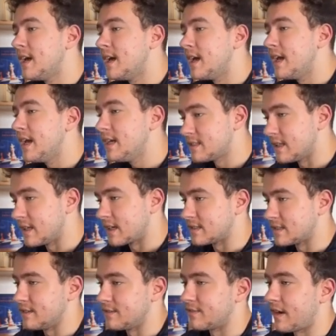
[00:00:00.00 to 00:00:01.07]
e takes
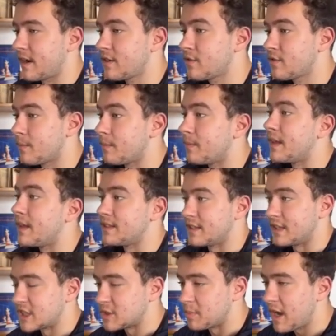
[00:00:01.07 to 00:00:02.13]
d5, knight takes
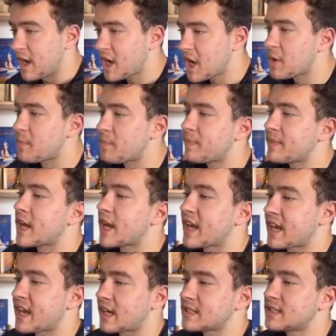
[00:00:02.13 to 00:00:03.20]
back,
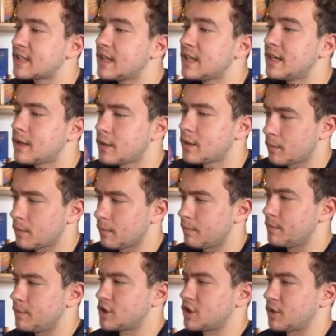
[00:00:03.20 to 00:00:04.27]
castling,
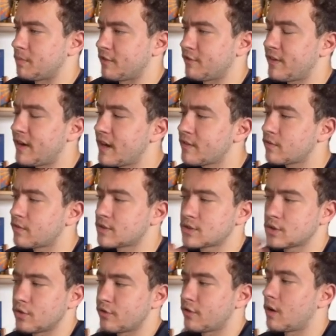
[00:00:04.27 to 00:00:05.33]
bishop f5. So
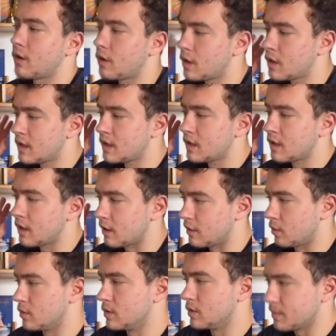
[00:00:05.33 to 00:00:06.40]
far, the
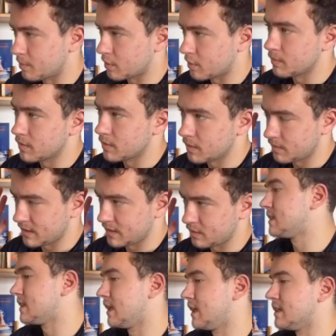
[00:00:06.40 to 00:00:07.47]
only problem that there is in
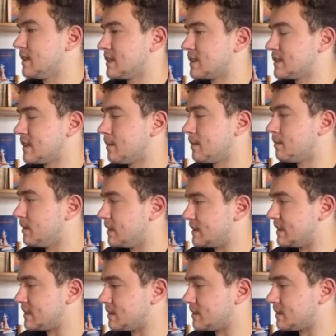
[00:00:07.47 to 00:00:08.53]
this example is this
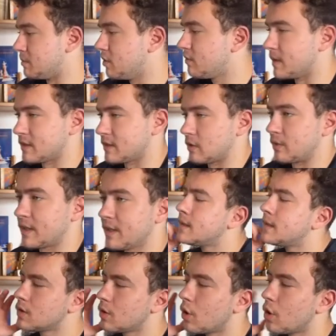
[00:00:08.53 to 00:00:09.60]
move, but okay.
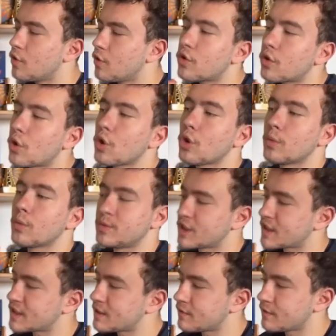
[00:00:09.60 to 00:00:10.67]
Overall,
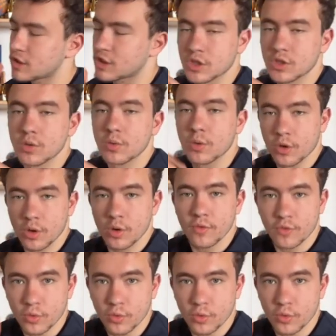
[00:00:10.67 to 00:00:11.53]
objectively, just so you know, for